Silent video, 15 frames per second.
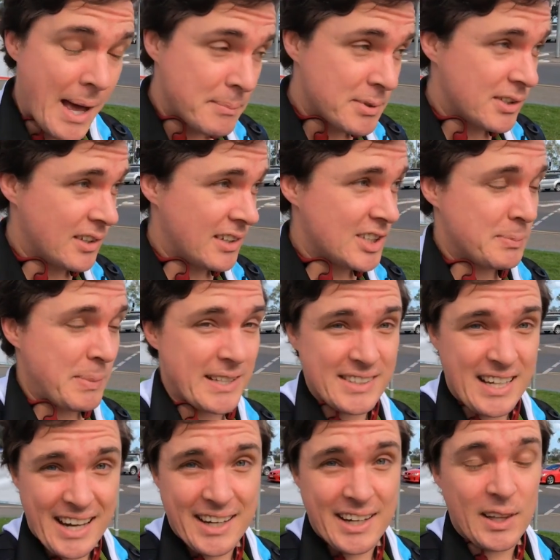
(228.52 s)
absolutely
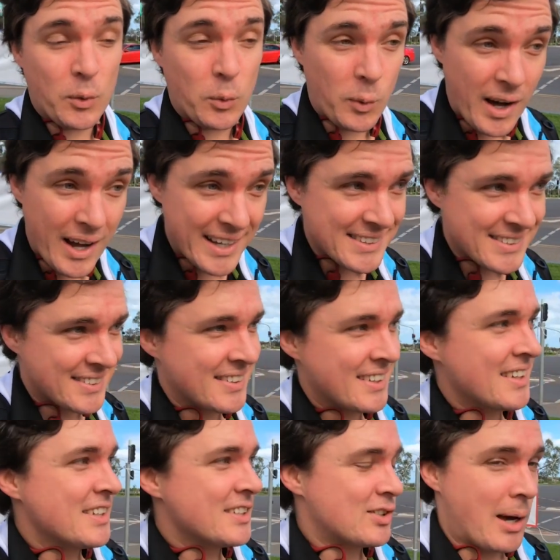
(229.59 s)
spectacular wines,
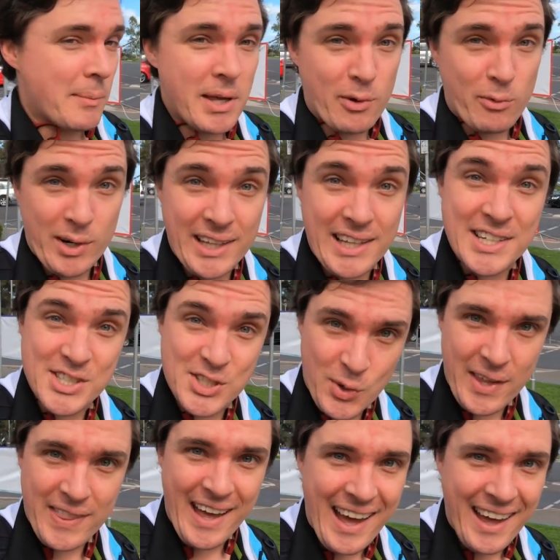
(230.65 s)
so I'm gonna really
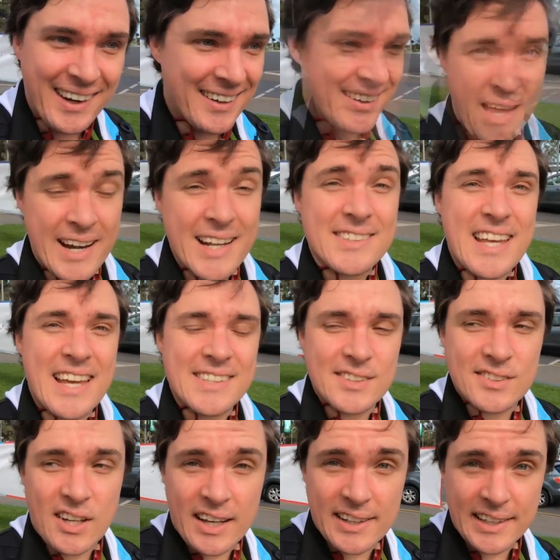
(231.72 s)
enjoy that. And it is a
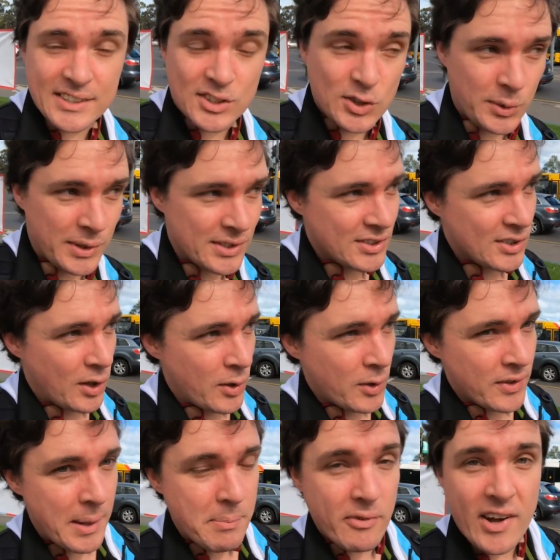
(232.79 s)
cycling tour,
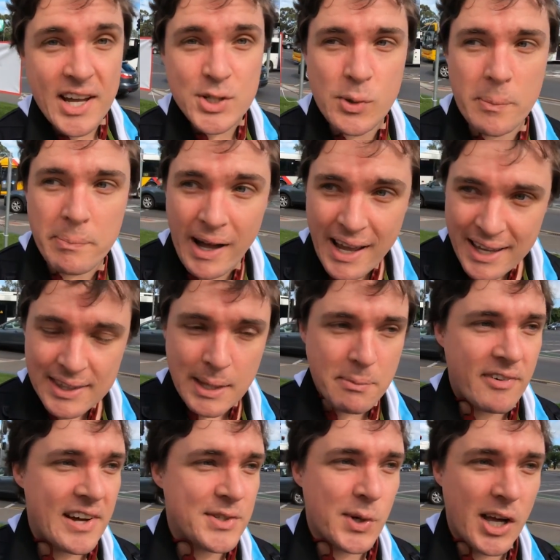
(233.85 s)
so they provide you a bike, they
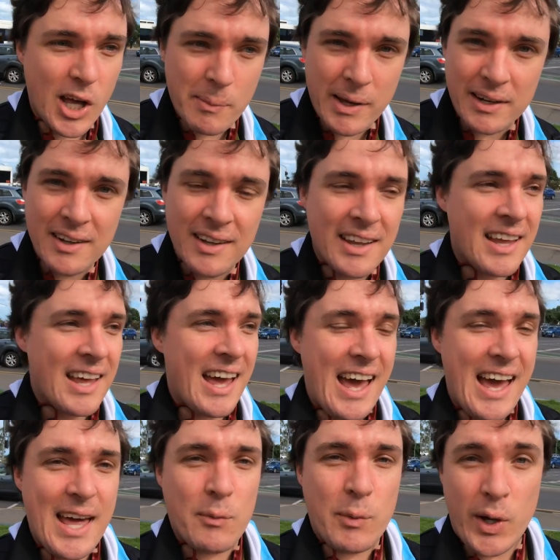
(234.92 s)
provide you a helmet,
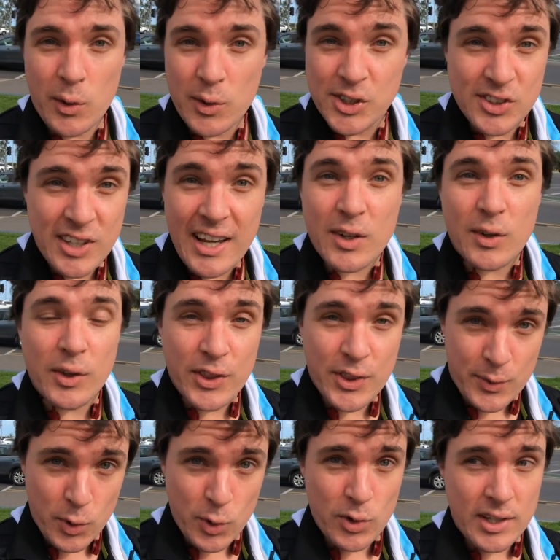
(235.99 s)
and we all cycle
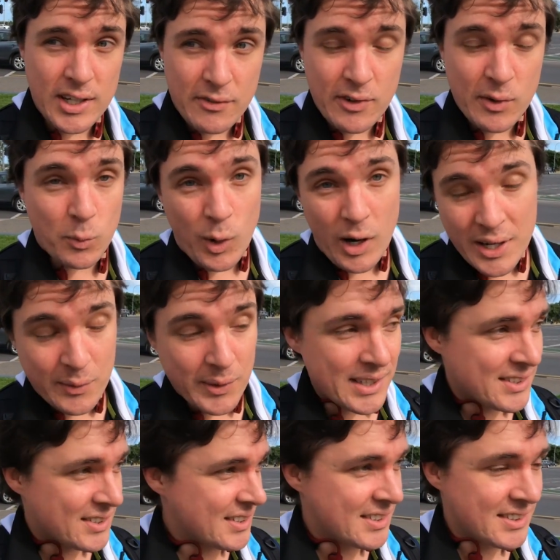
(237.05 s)
through the different
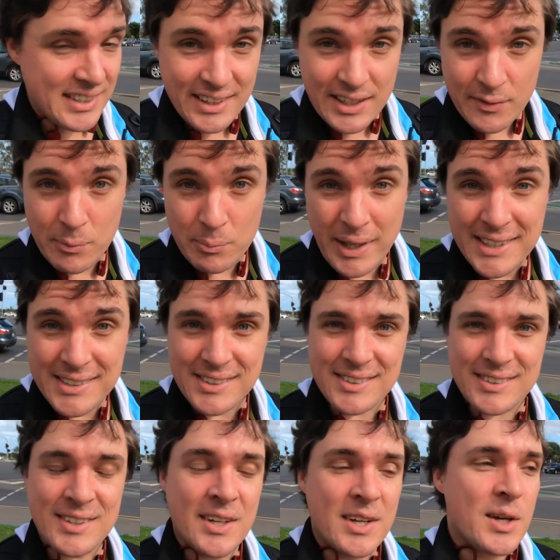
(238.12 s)
wineries and see the different
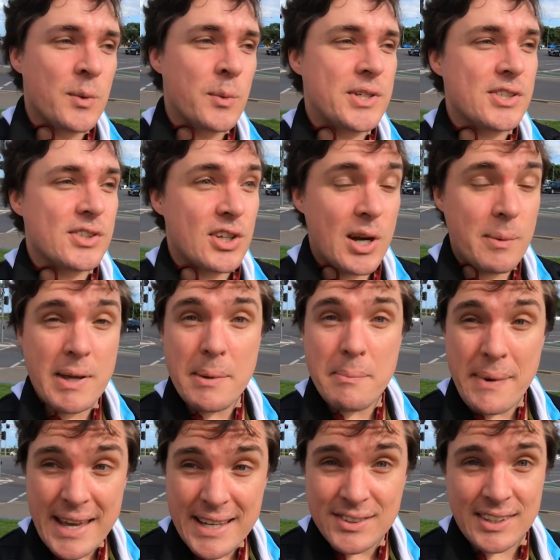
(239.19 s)
places, which is gonna be
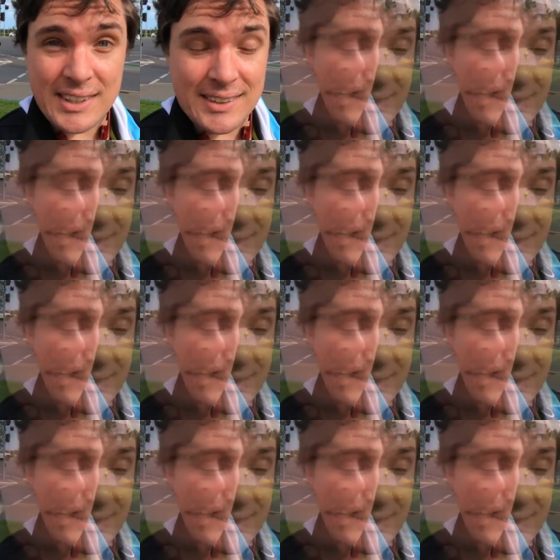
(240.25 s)
amazing.